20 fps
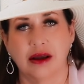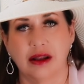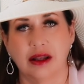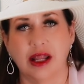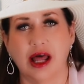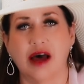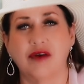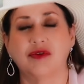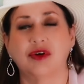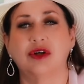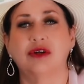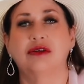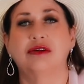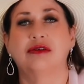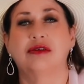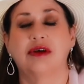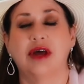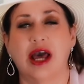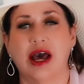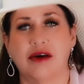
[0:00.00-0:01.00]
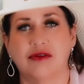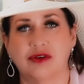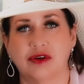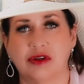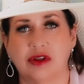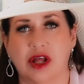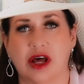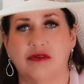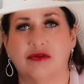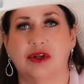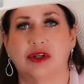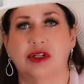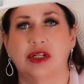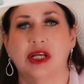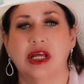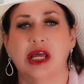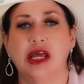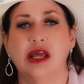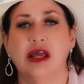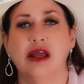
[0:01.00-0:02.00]
Level after level.
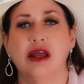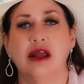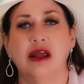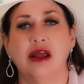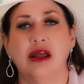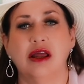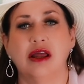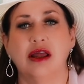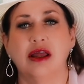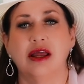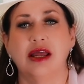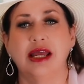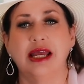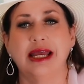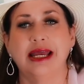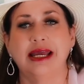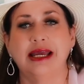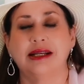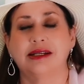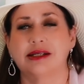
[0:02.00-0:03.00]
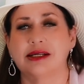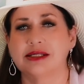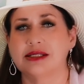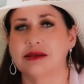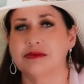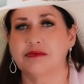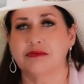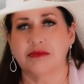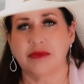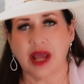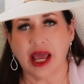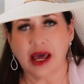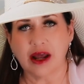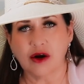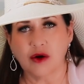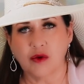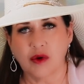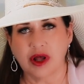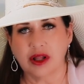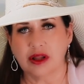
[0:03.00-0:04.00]
It doesn't
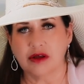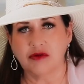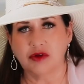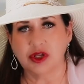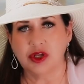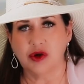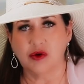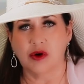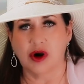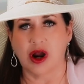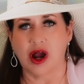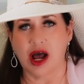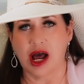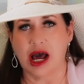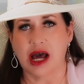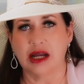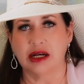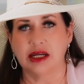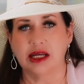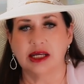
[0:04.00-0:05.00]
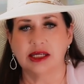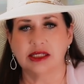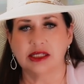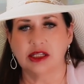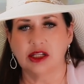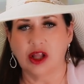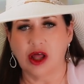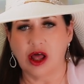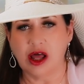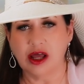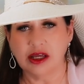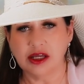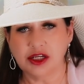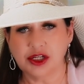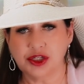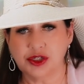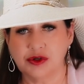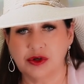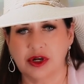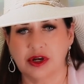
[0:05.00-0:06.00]
matter what level you are on, as long
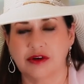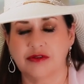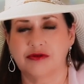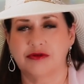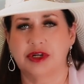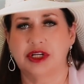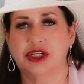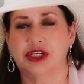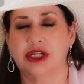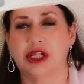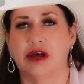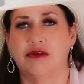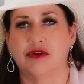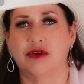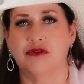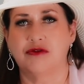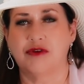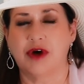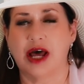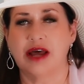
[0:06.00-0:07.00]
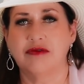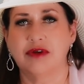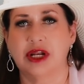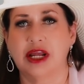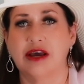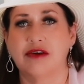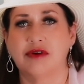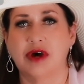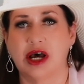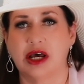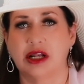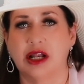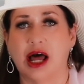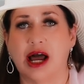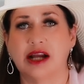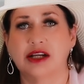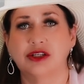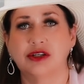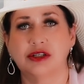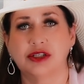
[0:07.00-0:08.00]
as you have reached level 5 and have
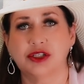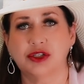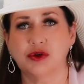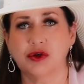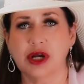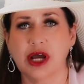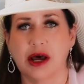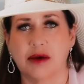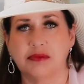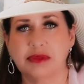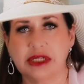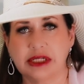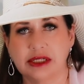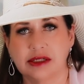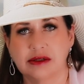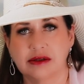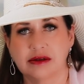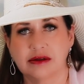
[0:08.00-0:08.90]
unlocked your script.